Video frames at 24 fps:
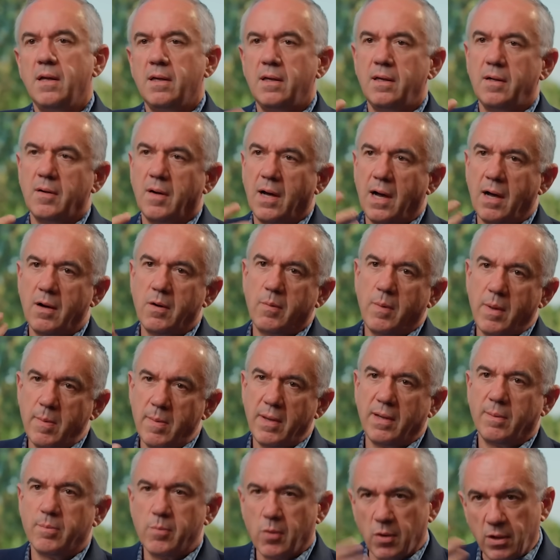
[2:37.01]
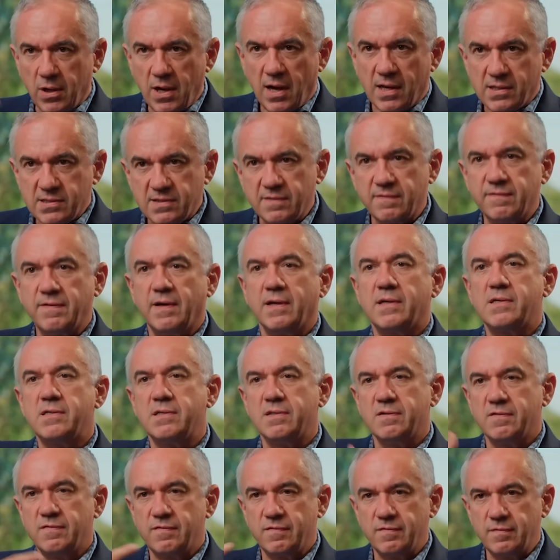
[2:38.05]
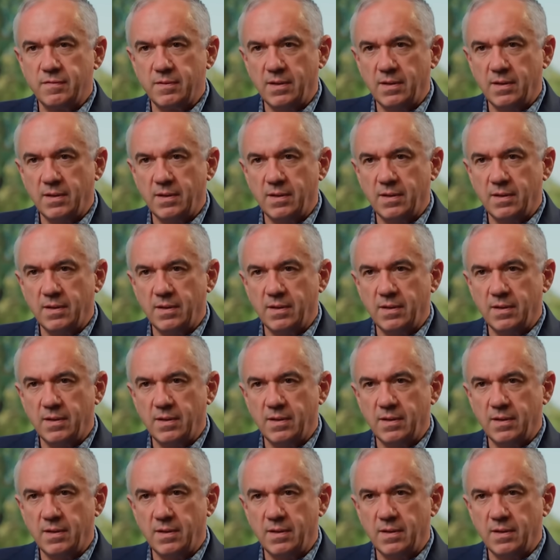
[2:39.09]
you know, how do we make more cost effective?